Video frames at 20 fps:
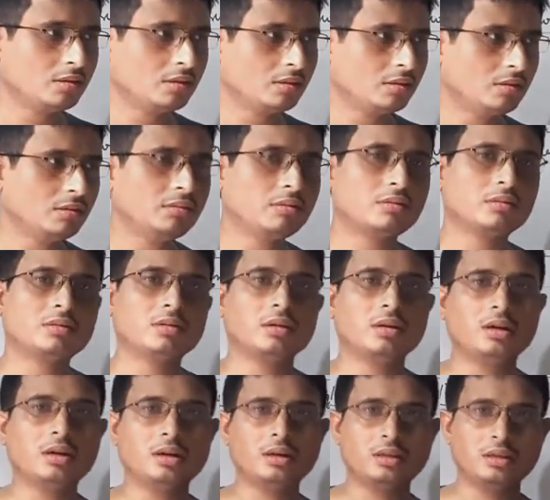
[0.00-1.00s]
Look,
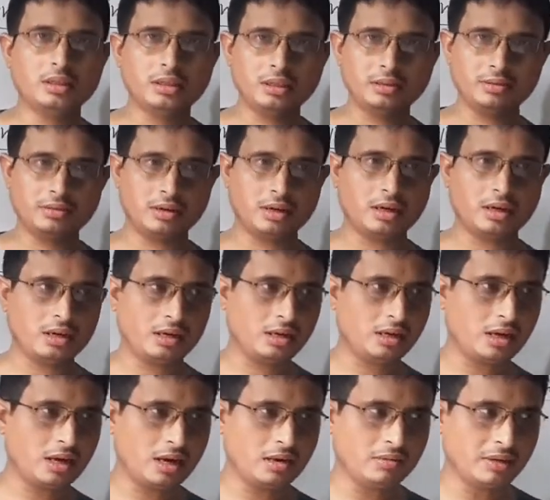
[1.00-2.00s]
if
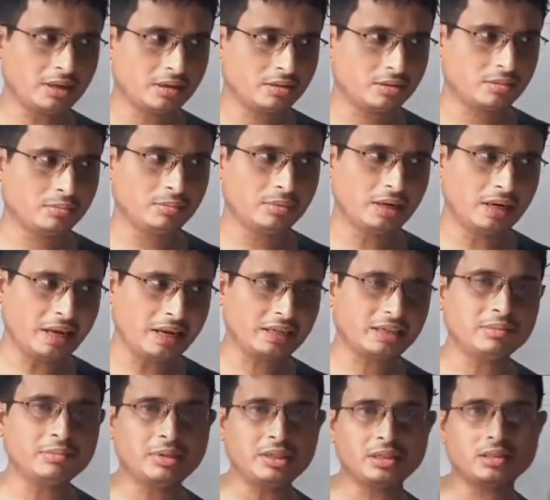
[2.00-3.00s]
I want, so length
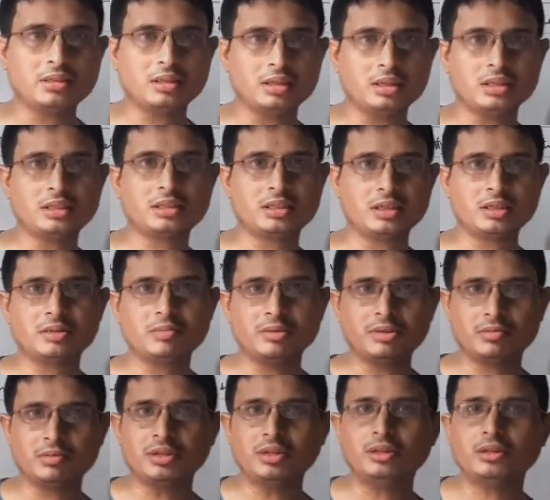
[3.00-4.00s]
means the distance
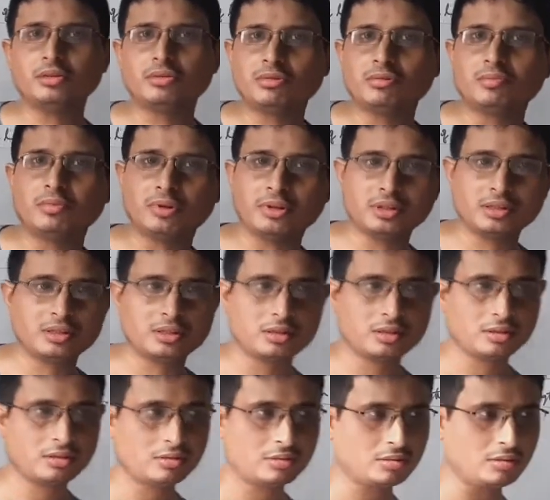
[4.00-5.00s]
between 2 points.
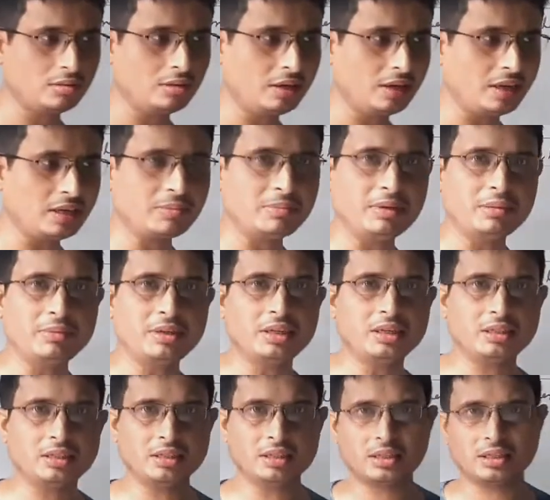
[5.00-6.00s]
So length may be
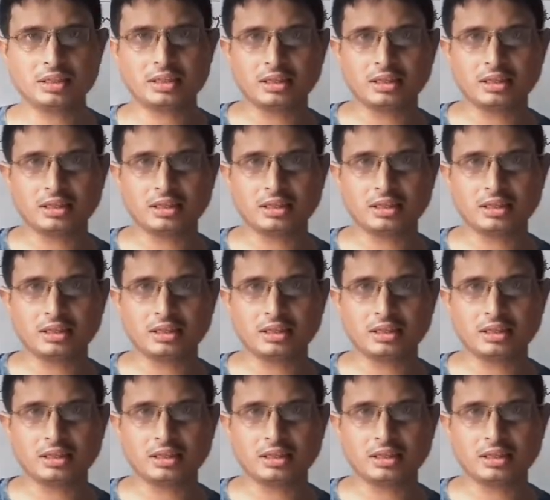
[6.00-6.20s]
anything.